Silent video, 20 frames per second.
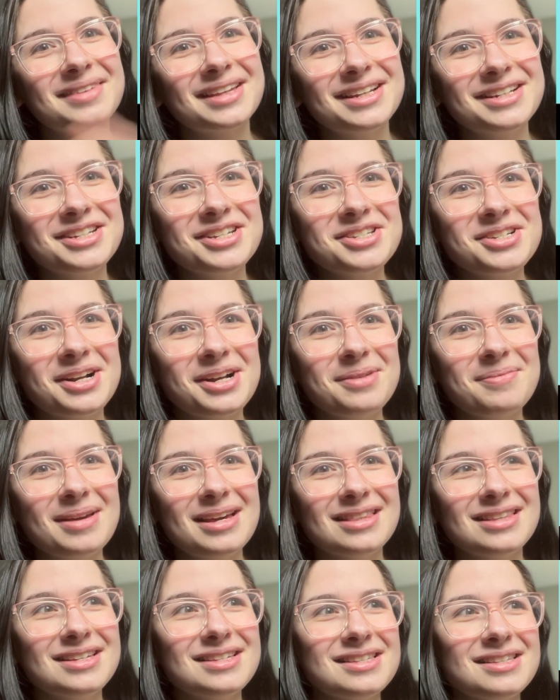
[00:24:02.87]
just trying to make
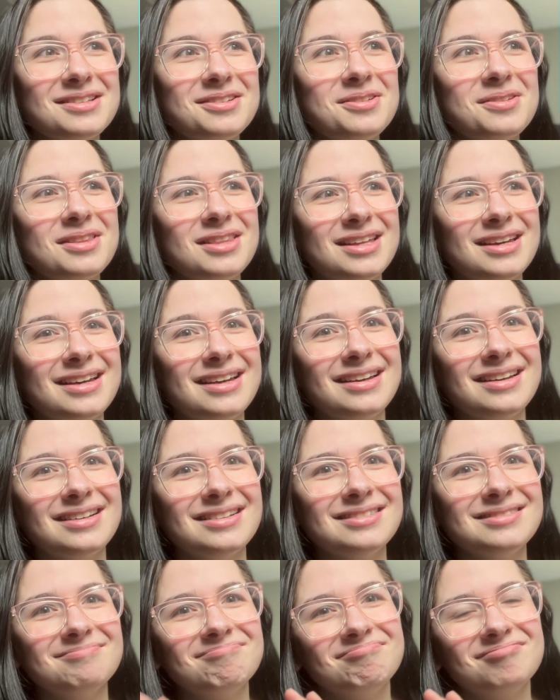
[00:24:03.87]
this little
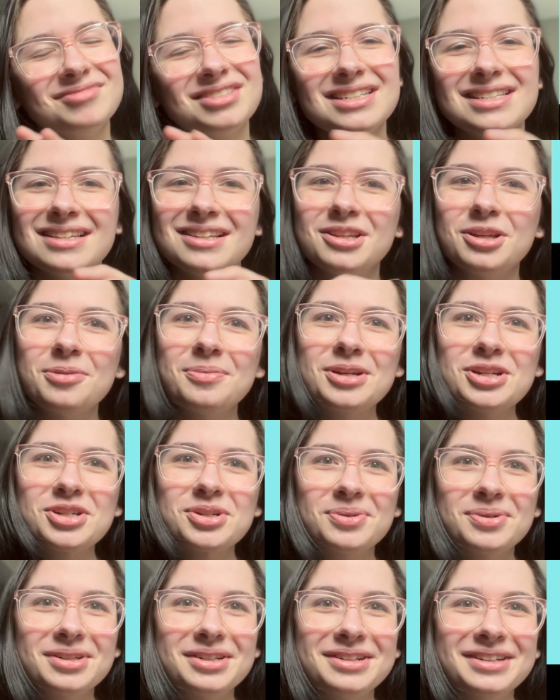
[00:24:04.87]
thing just a little bit
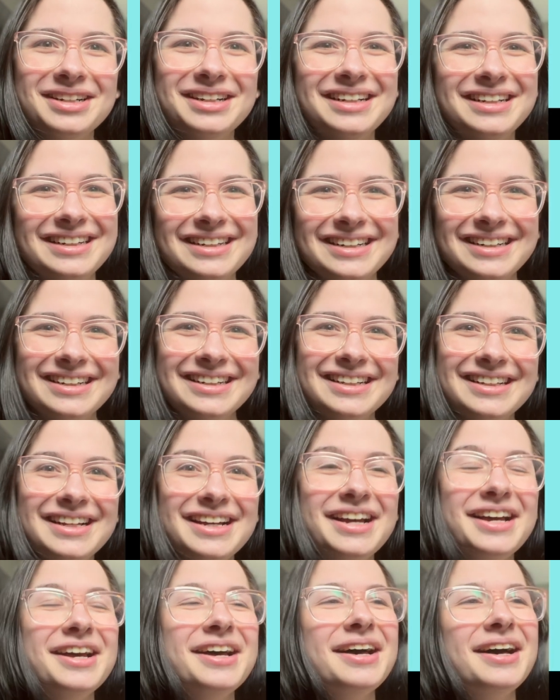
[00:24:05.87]
shorter.
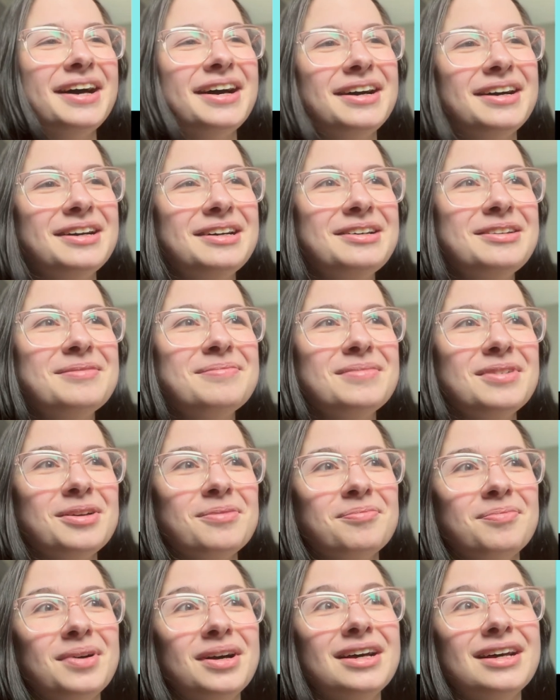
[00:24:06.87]

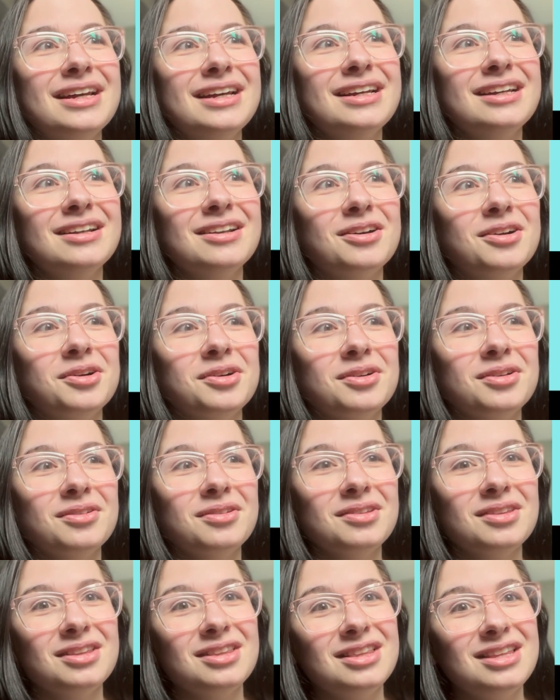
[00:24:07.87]
But
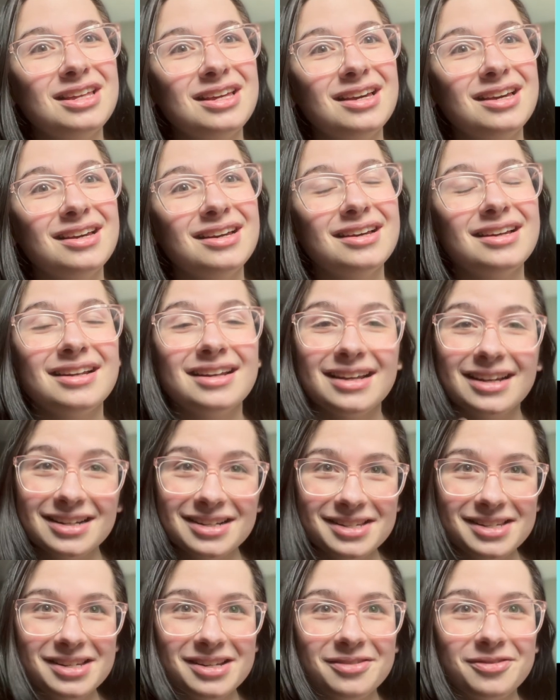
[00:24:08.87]
the
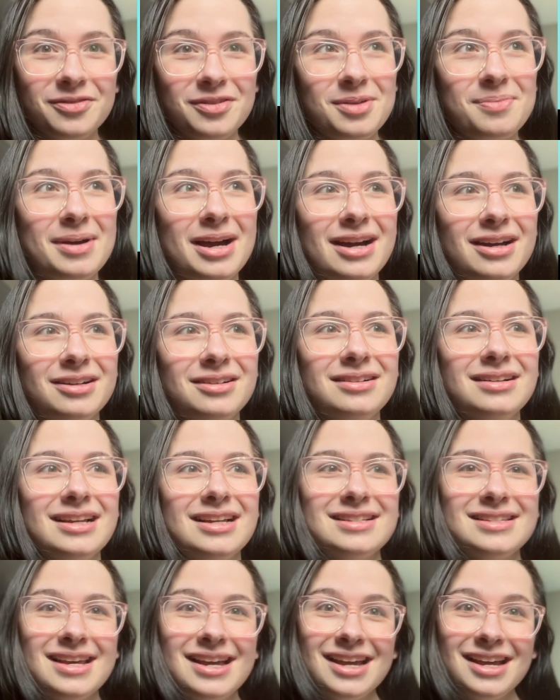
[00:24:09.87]
next free pattern
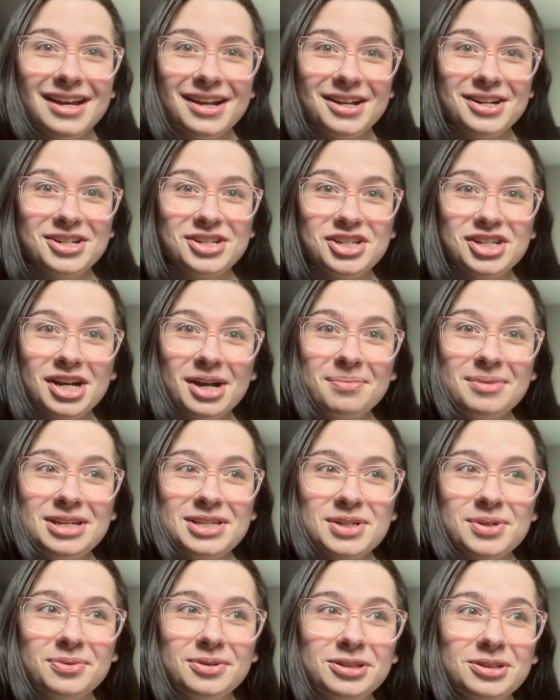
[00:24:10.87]
is a chubby
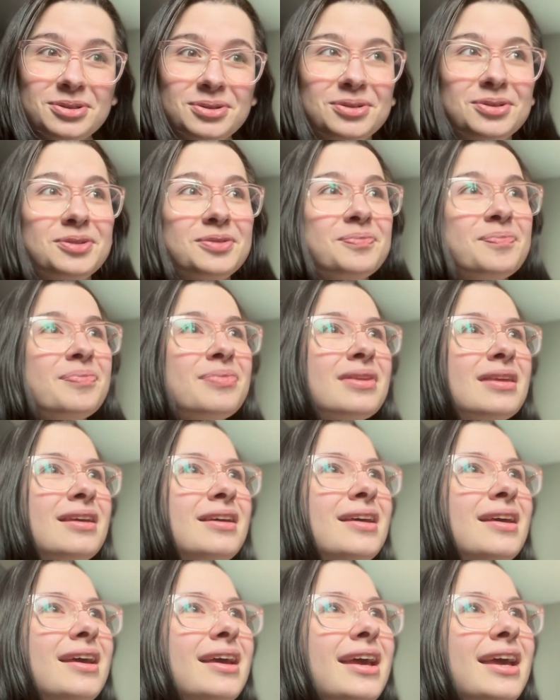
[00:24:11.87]
Squirtle,
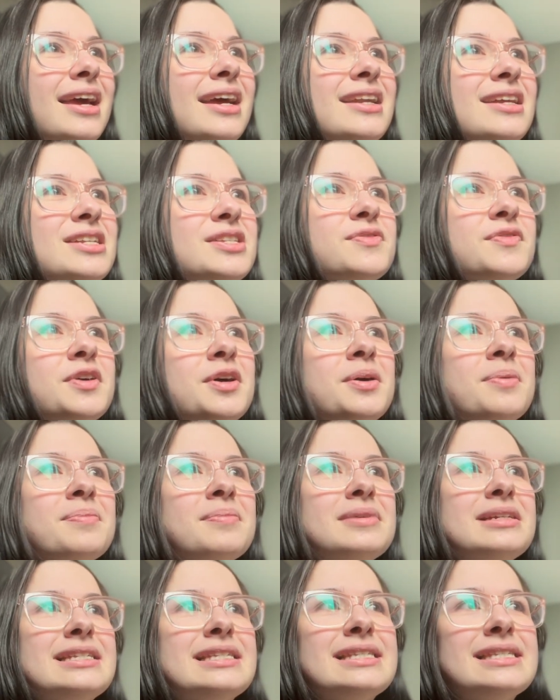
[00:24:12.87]
and it's from
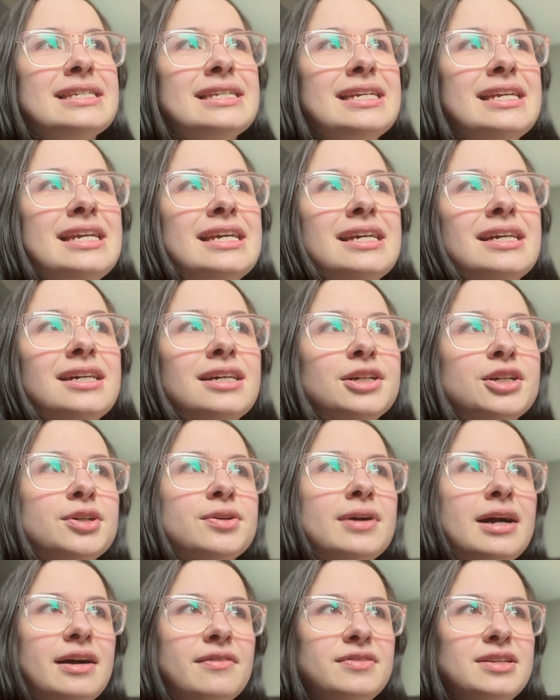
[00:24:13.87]
Sea
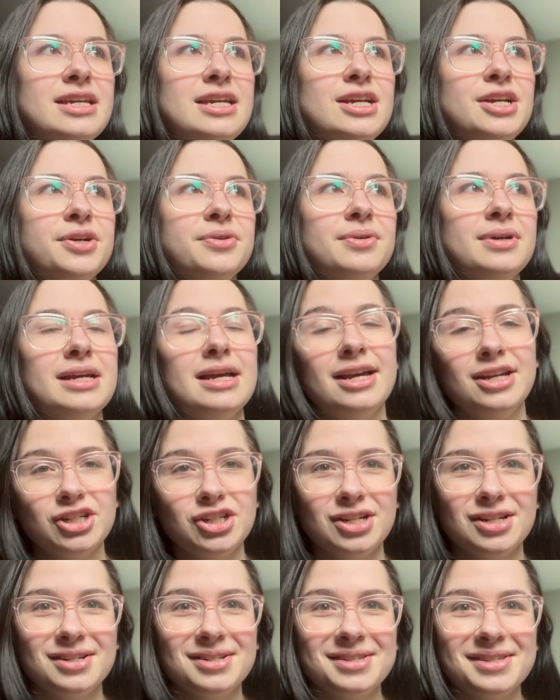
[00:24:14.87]
Crafty
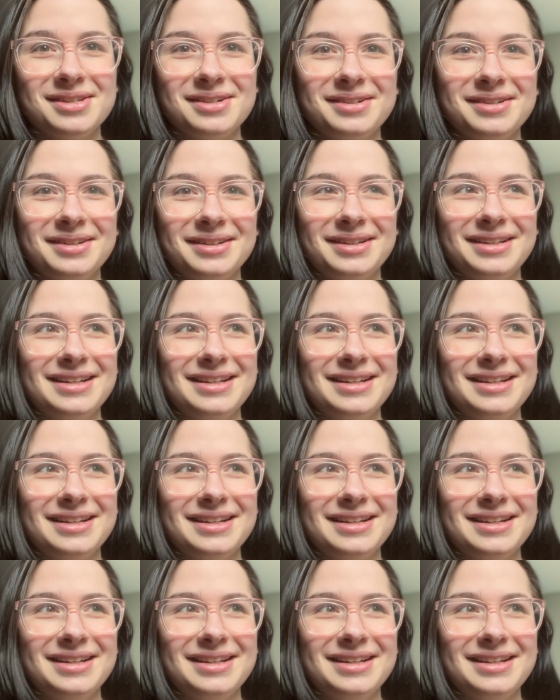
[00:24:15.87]
Creations on